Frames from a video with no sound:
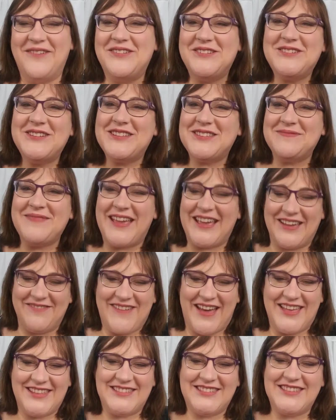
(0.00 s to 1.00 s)
that would just make a
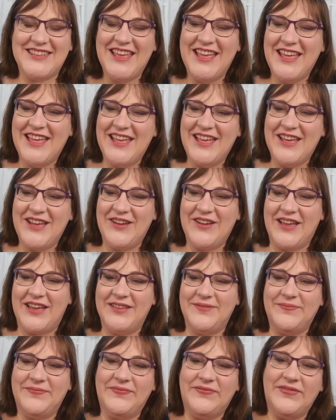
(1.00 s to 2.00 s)
mess.
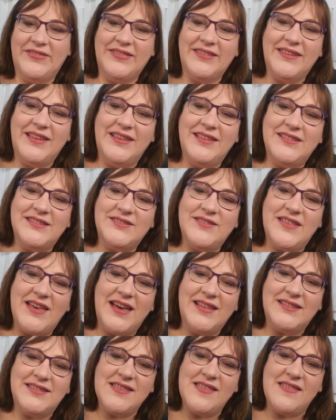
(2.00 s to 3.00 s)
Okay, so
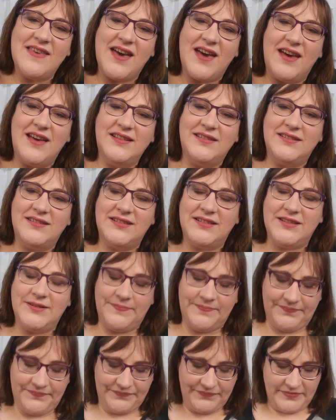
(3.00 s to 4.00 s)
that's that.
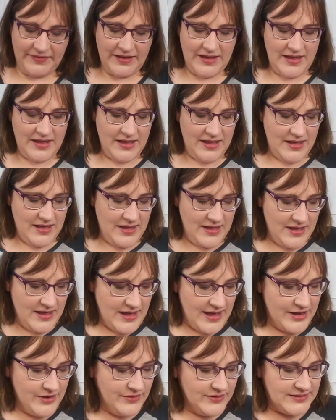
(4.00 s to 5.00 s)

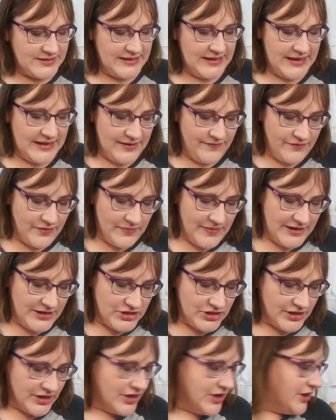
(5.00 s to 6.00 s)
I don't see an
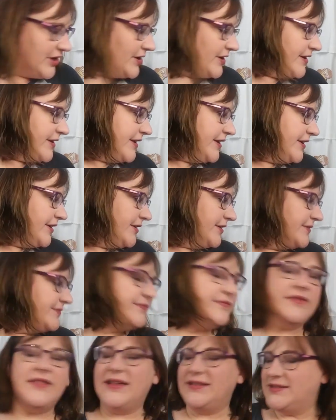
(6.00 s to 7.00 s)
information card in here.
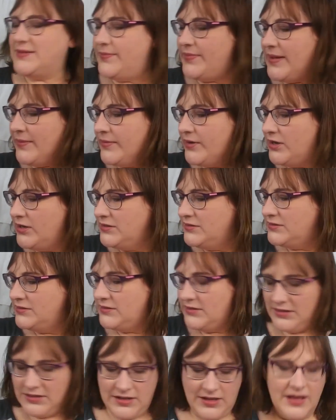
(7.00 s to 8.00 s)
That's a bummer.
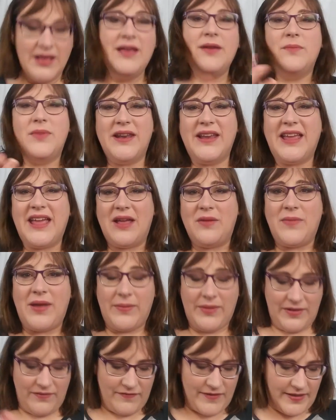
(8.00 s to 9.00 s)
But again,
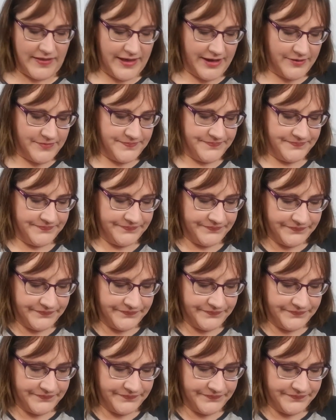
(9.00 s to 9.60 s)
maybe it fell out.